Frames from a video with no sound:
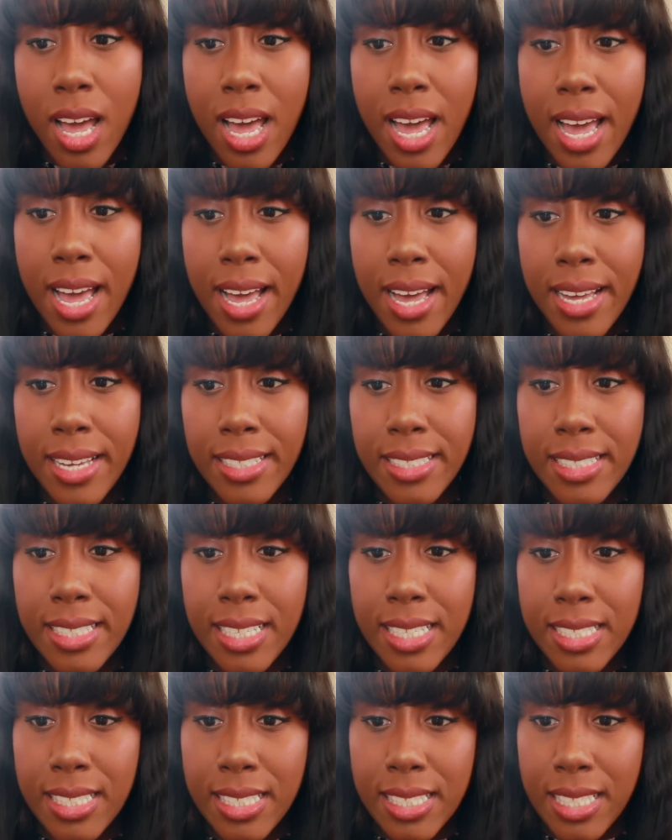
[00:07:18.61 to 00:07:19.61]
and
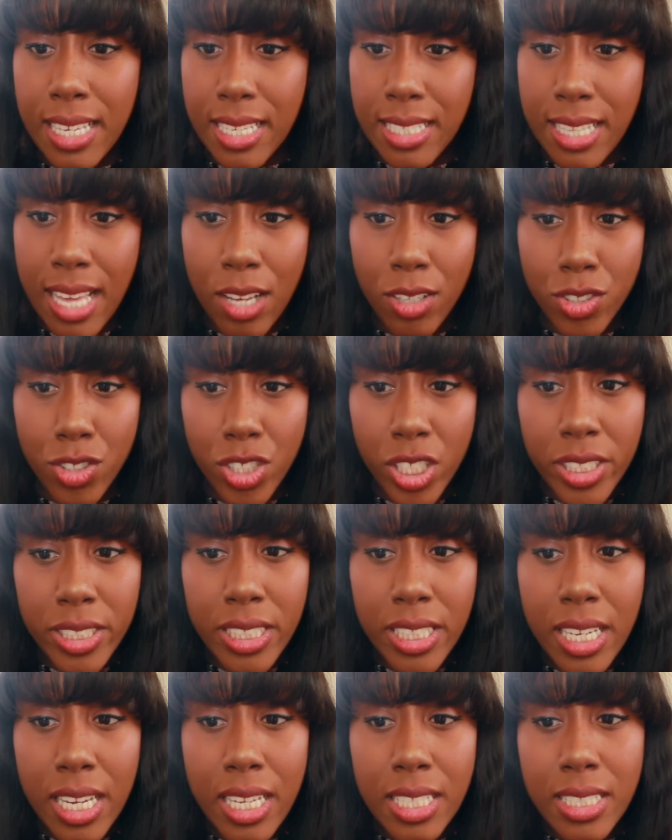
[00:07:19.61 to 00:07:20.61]
it says
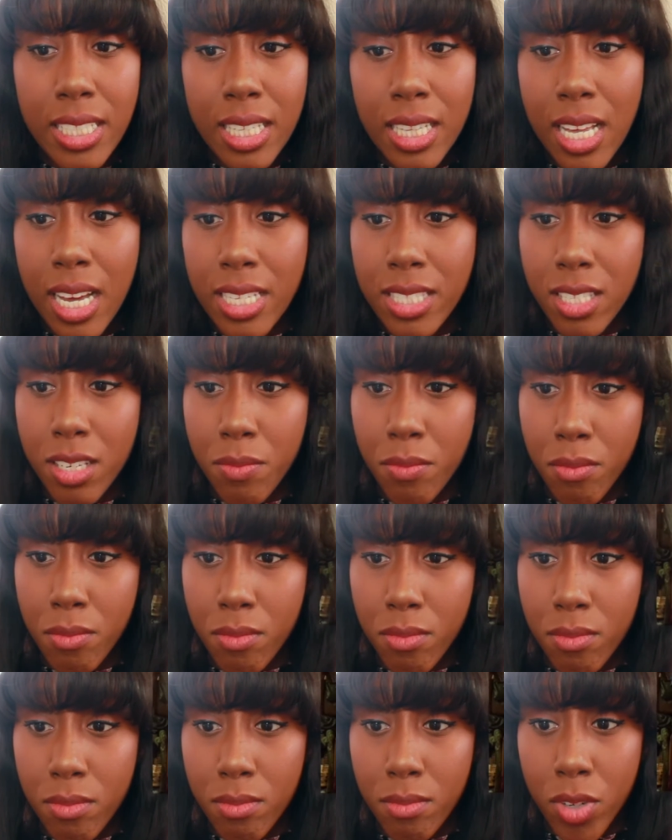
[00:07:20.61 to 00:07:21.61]
Algeria, declines in
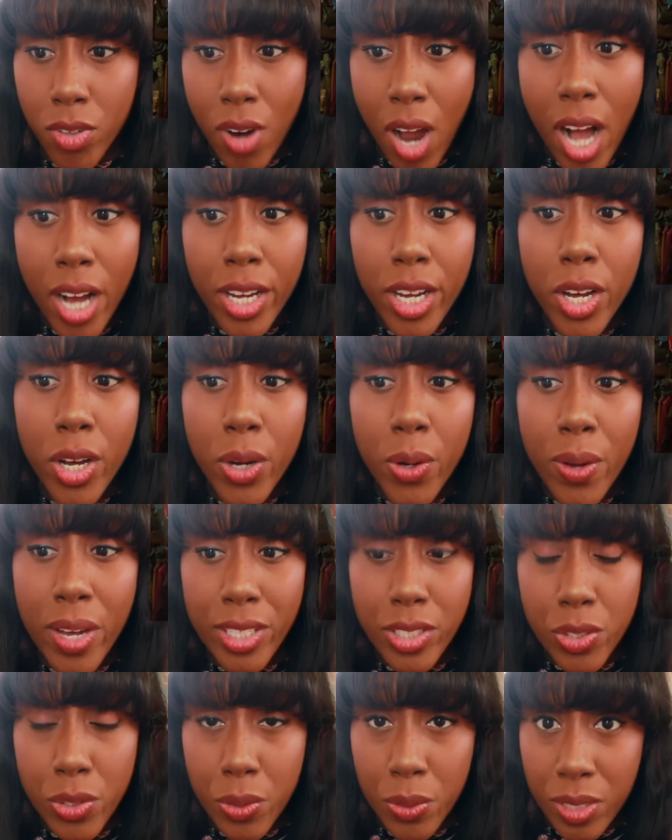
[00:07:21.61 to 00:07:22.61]
Morocco
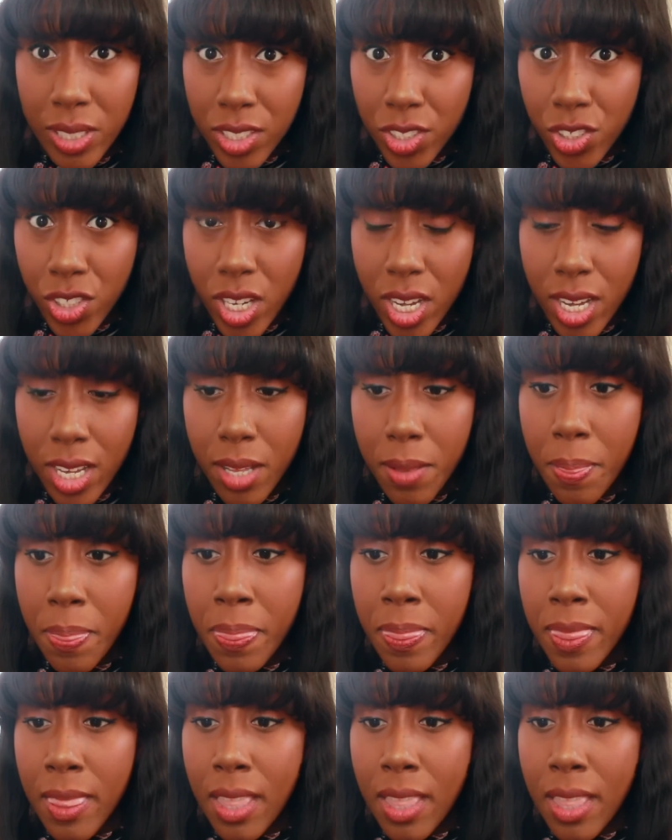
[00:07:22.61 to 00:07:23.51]
and Tunisia,